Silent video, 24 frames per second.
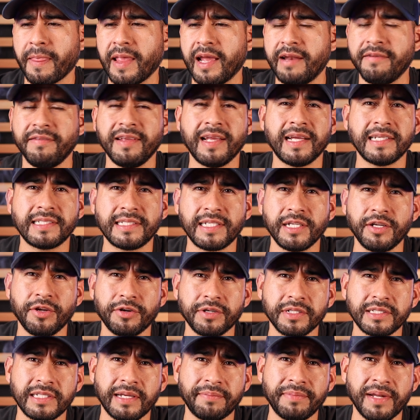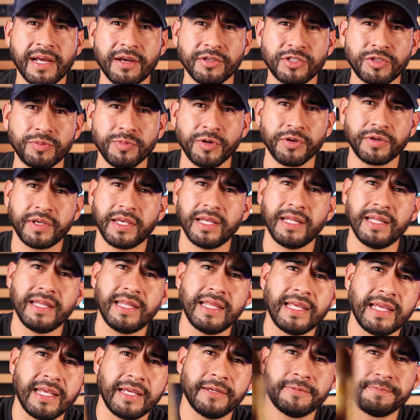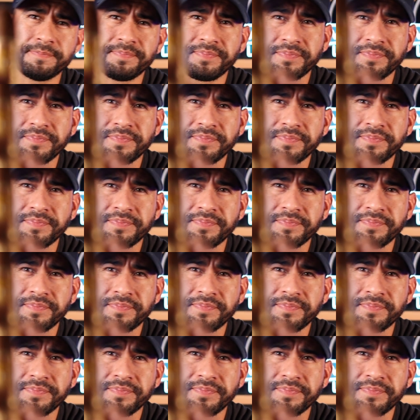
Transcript: And if you guys can notice, I'm now smoking the